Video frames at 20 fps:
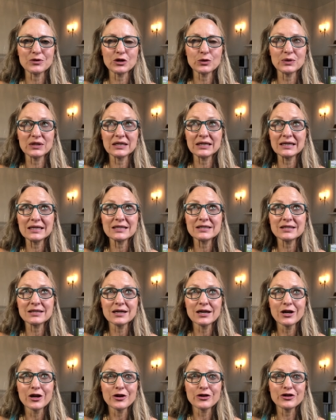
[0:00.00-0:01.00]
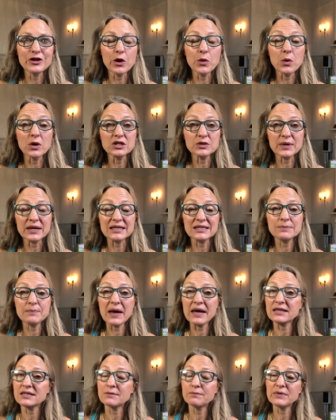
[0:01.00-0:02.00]
you would at least know what to
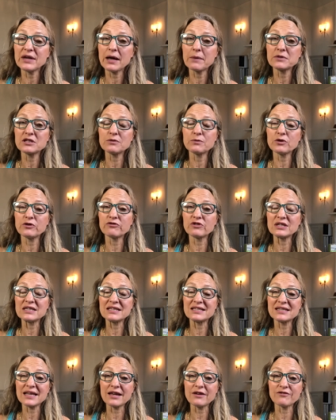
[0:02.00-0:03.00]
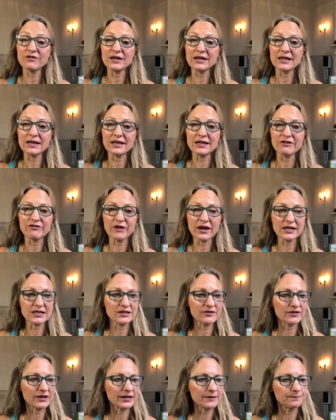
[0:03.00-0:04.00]
expect and be able to move really safely and
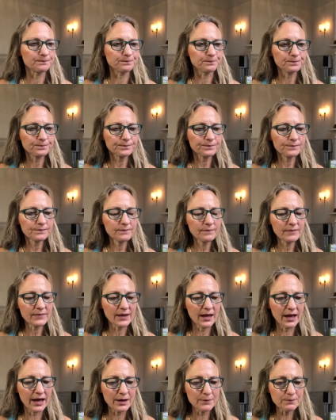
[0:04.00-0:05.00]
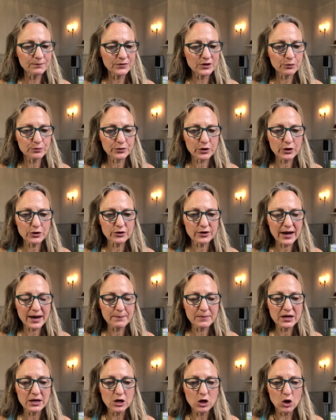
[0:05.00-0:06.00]
effectively. Um, the program
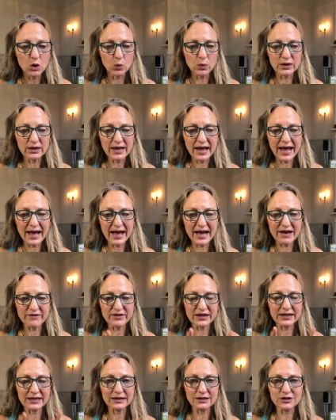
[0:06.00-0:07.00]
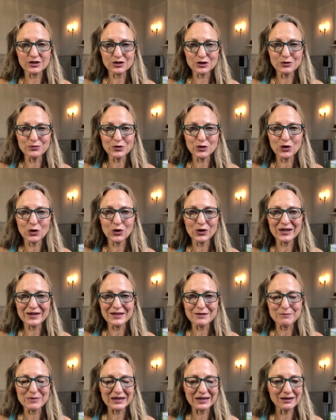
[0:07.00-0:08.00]
will have a little Zoom call in the
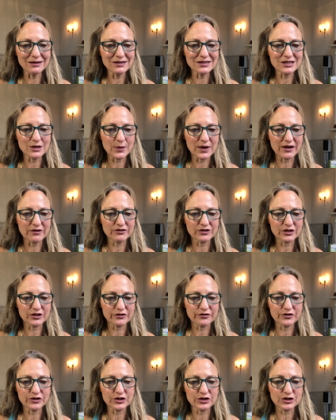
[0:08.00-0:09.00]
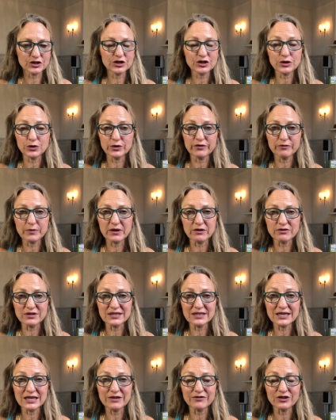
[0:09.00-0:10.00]
middle. So after the first two have been
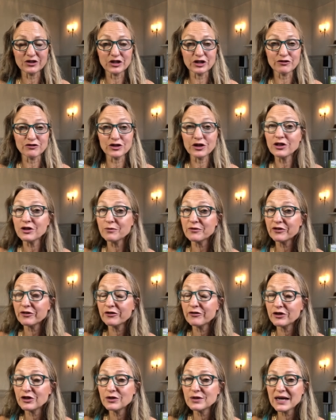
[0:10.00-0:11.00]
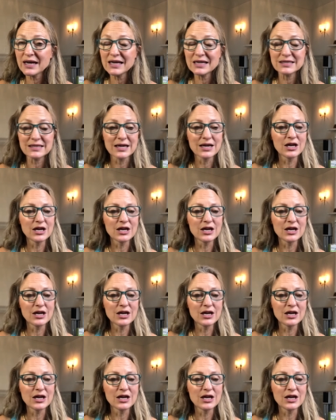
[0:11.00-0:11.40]
received and you've done them for a few days,